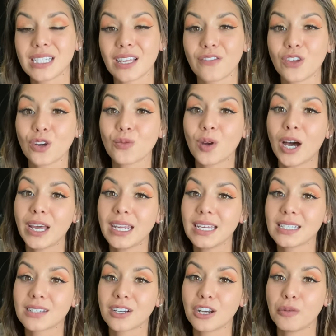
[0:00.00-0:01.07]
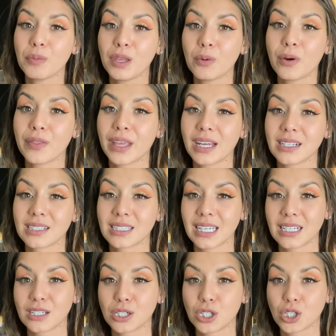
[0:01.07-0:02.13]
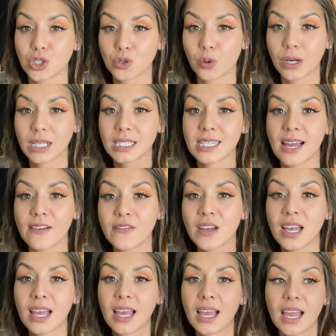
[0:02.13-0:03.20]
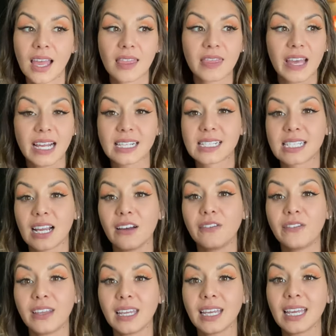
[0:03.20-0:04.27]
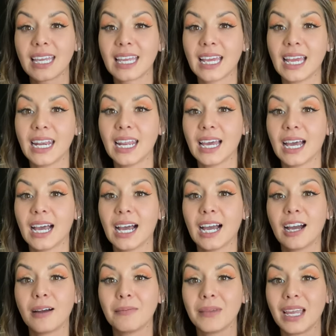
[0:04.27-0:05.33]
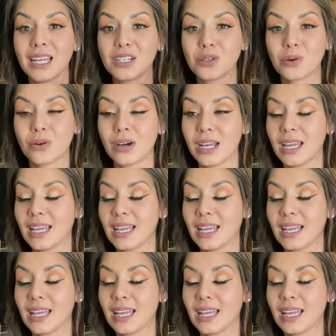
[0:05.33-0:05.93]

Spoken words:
If your Rottie is gonna be one that's like destroying stuff, that stuffing in a toy